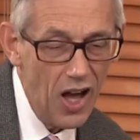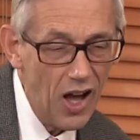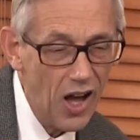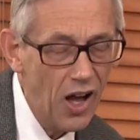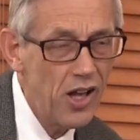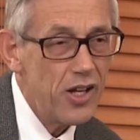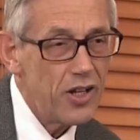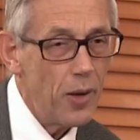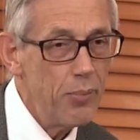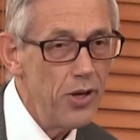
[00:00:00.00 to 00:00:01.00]
uh,
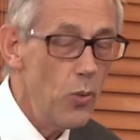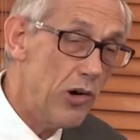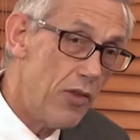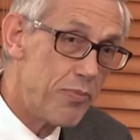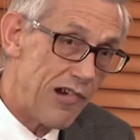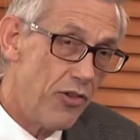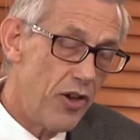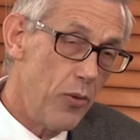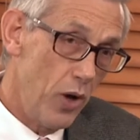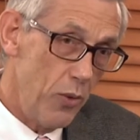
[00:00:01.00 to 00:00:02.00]
company. We're, at the
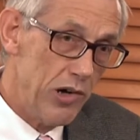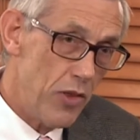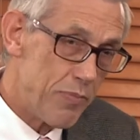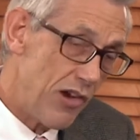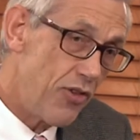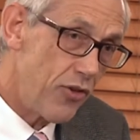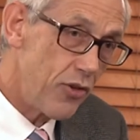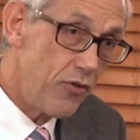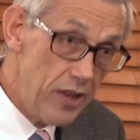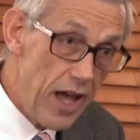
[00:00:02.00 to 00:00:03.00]
process, we're in the process
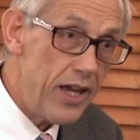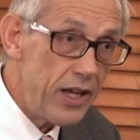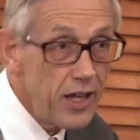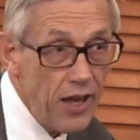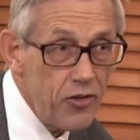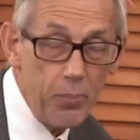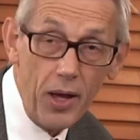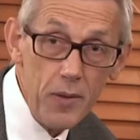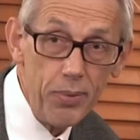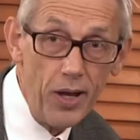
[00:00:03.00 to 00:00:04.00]
of laying gas
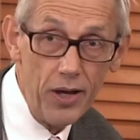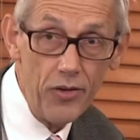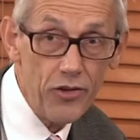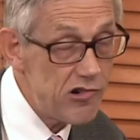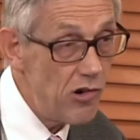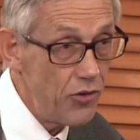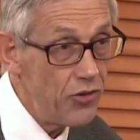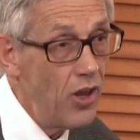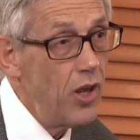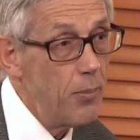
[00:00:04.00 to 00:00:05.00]
pipelines
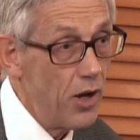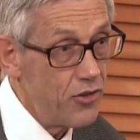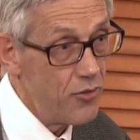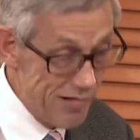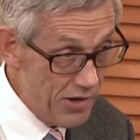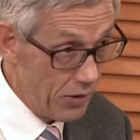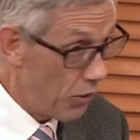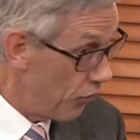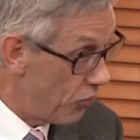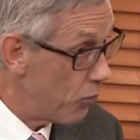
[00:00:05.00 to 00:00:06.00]
across much of Britain
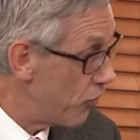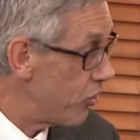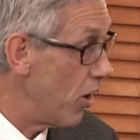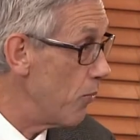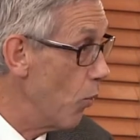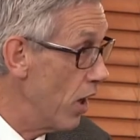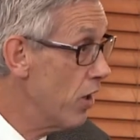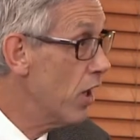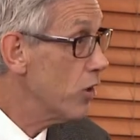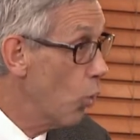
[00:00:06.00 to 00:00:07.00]
because this was the time when
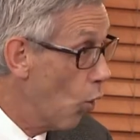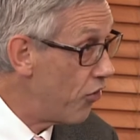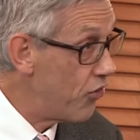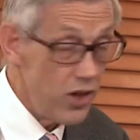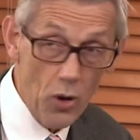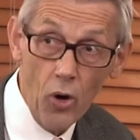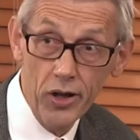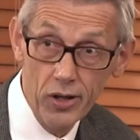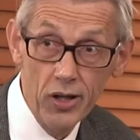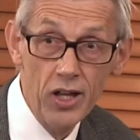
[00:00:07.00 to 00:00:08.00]
North Sea
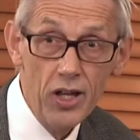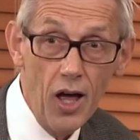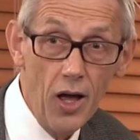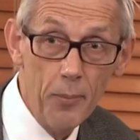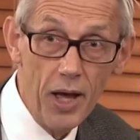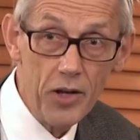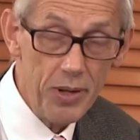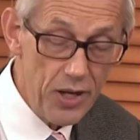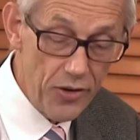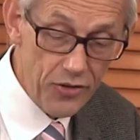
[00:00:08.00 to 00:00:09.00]
oil um, had
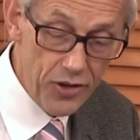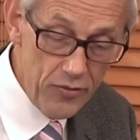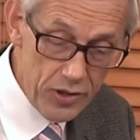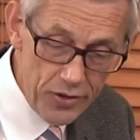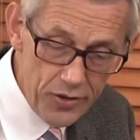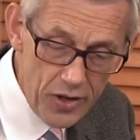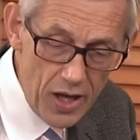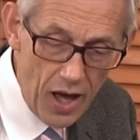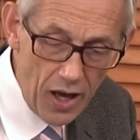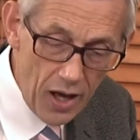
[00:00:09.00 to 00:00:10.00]
been discovered.
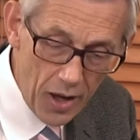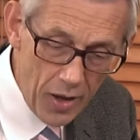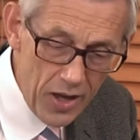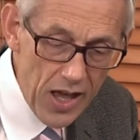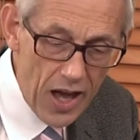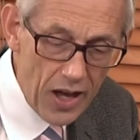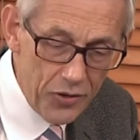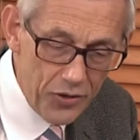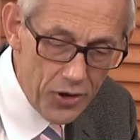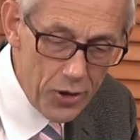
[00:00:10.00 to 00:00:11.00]
Uh,
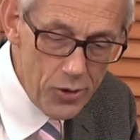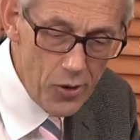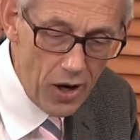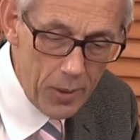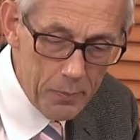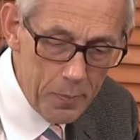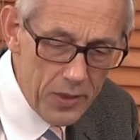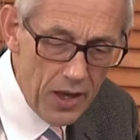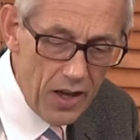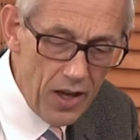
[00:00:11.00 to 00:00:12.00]
and so um,
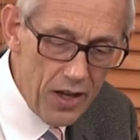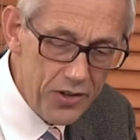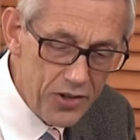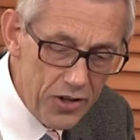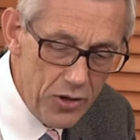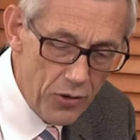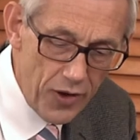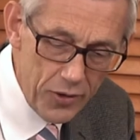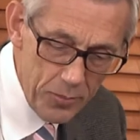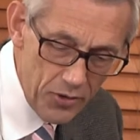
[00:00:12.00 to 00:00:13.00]
uh, Ted Hughes
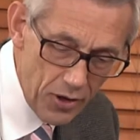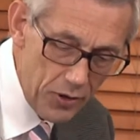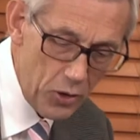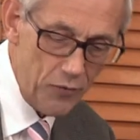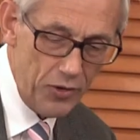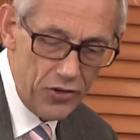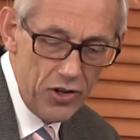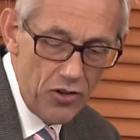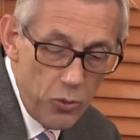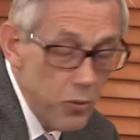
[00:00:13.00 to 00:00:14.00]
found himself in
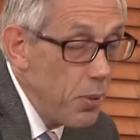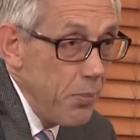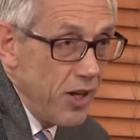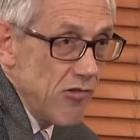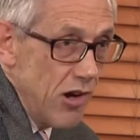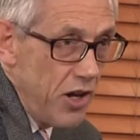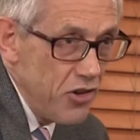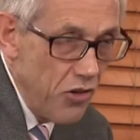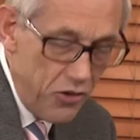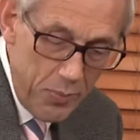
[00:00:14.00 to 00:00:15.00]
conversations with the public
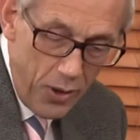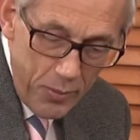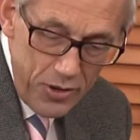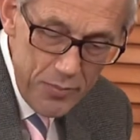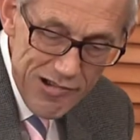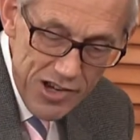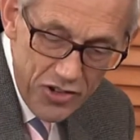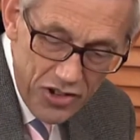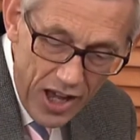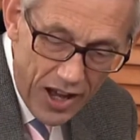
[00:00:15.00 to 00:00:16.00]
relations department at
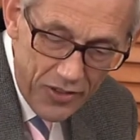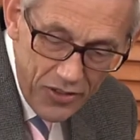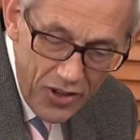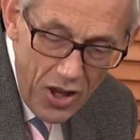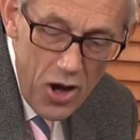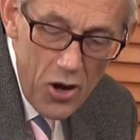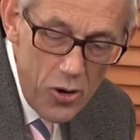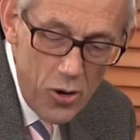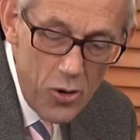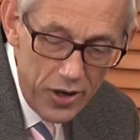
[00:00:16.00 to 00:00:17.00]
British Gas,
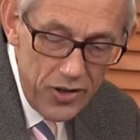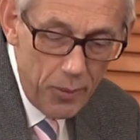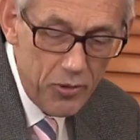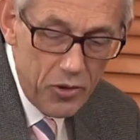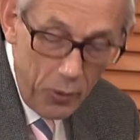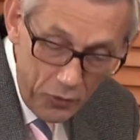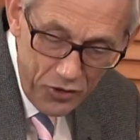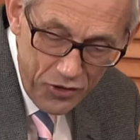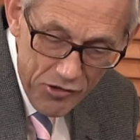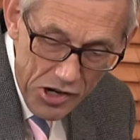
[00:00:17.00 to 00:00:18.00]
who, who ended up
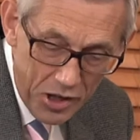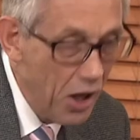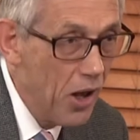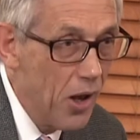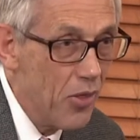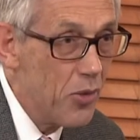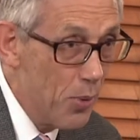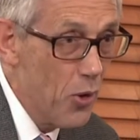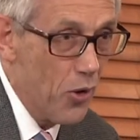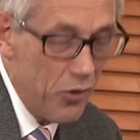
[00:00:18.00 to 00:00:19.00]
sponsoring uh, the
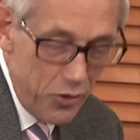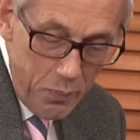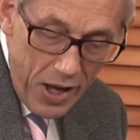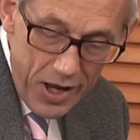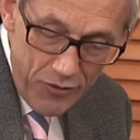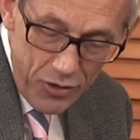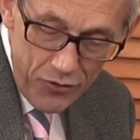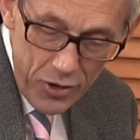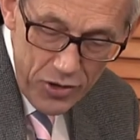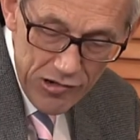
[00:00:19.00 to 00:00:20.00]
book and sort of paying for the
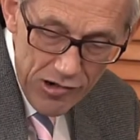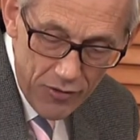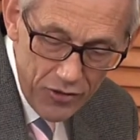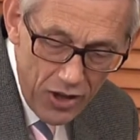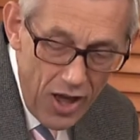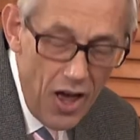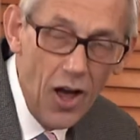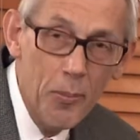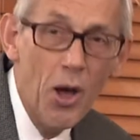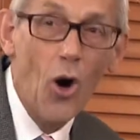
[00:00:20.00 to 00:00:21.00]
photographs
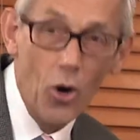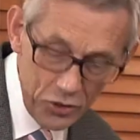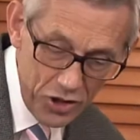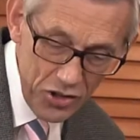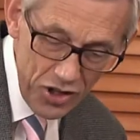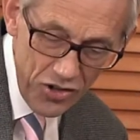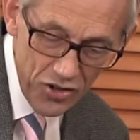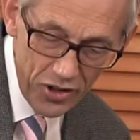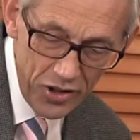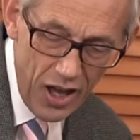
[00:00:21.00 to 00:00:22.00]
um, on
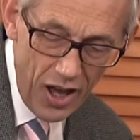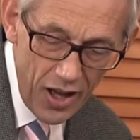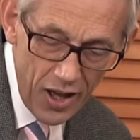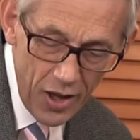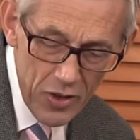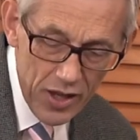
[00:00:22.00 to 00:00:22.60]
condition uh,